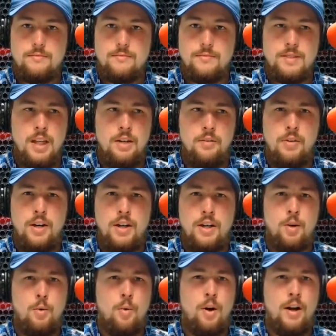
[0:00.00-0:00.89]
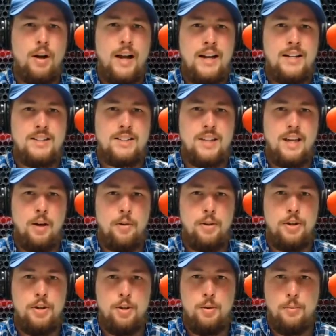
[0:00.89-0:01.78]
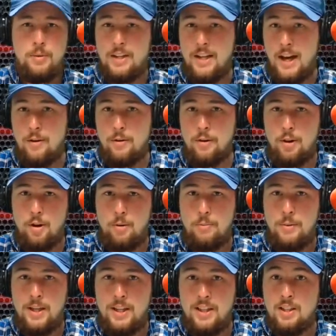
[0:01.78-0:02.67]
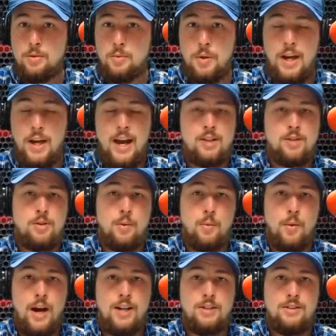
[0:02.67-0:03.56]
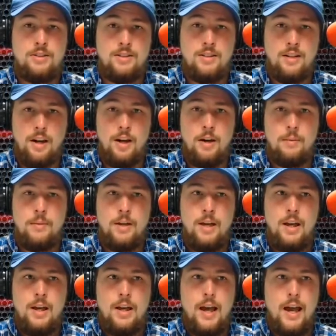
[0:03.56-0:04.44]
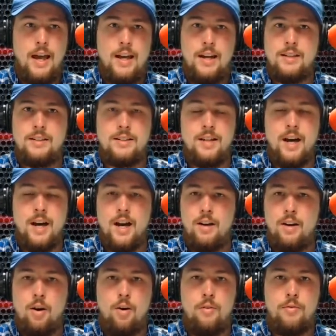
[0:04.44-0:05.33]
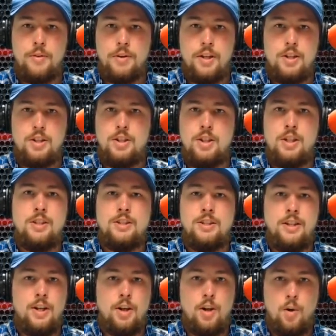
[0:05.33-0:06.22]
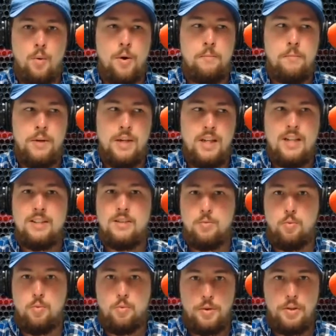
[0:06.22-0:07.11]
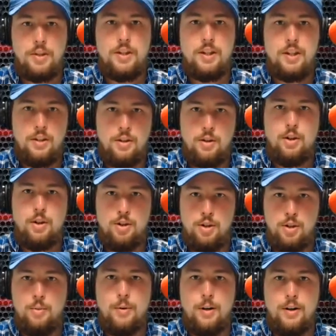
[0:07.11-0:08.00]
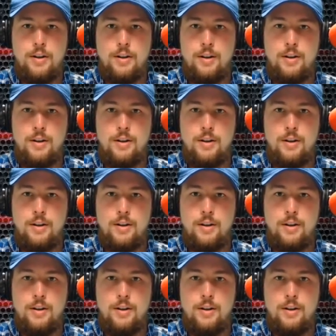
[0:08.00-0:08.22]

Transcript: Infinity War kind of scaled the humor down a little bit. This one actually ratchets it up and it's not overly cheesy or quippy. It's really good humor.